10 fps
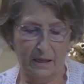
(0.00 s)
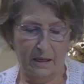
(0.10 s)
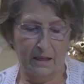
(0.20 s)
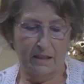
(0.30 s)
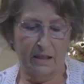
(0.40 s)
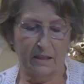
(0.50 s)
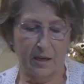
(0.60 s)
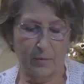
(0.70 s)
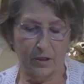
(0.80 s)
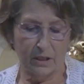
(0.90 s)
Then
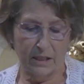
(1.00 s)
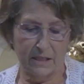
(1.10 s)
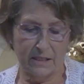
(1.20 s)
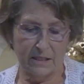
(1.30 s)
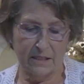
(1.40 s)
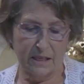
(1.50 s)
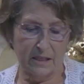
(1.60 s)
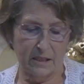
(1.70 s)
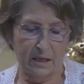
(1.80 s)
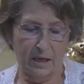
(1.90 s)
Nebuchadnezzar said,
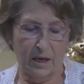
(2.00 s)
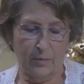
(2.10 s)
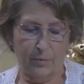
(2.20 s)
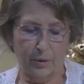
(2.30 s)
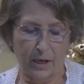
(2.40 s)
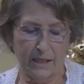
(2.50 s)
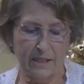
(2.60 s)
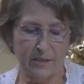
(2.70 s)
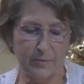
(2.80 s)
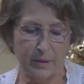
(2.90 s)
Praise
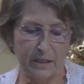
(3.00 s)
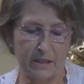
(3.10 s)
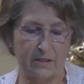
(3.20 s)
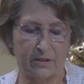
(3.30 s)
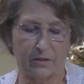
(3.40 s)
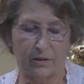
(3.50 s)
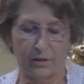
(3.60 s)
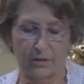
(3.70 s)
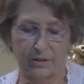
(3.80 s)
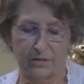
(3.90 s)
be to the God
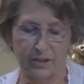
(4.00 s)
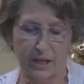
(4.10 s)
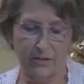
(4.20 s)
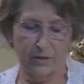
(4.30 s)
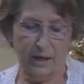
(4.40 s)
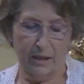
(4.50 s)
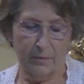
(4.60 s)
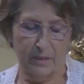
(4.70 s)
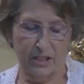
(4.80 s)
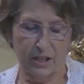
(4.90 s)
of Shadrach,
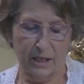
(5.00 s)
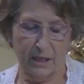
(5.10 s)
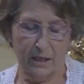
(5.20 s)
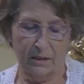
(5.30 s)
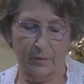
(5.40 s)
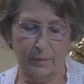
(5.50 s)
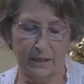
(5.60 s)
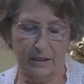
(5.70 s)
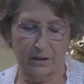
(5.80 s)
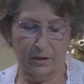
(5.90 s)
Meshach, and
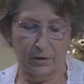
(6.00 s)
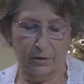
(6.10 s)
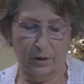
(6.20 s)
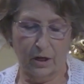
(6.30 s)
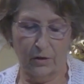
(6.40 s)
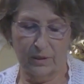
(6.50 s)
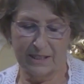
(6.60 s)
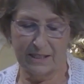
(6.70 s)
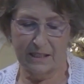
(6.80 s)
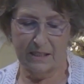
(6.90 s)
Abednego, who has
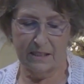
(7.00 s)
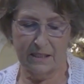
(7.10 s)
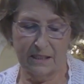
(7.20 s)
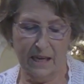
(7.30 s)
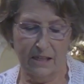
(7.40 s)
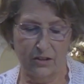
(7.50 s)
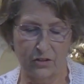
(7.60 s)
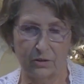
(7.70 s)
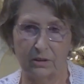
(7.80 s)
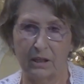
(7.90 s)
sent his angel
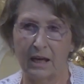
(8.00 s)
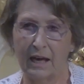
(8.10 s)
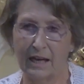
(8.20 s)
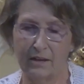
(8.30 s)
and